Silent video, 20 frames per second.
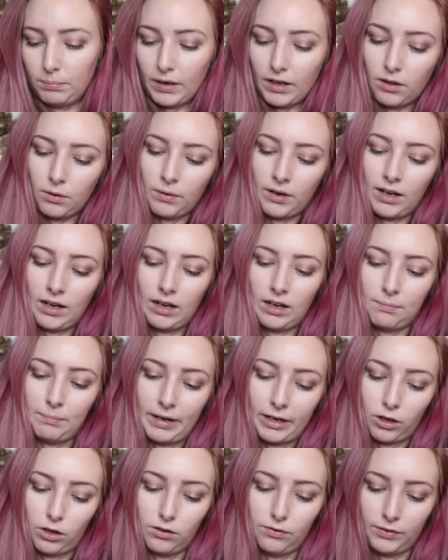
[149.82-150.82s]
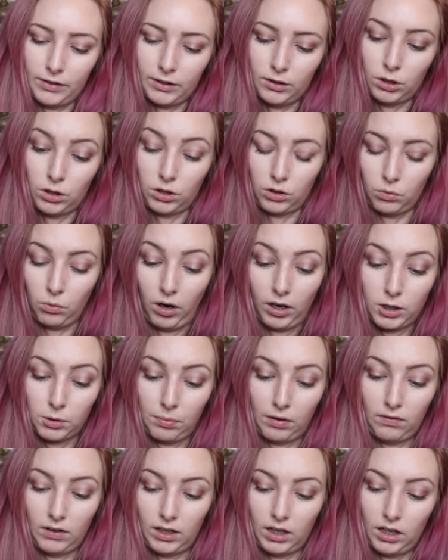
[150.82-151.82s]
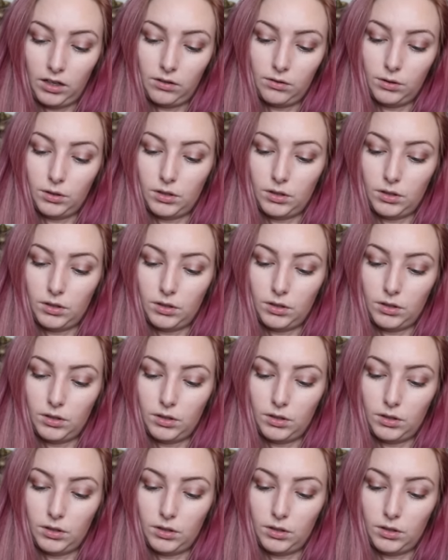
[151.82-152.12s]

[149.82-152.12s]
By the way, my girlfriends do watch my videos,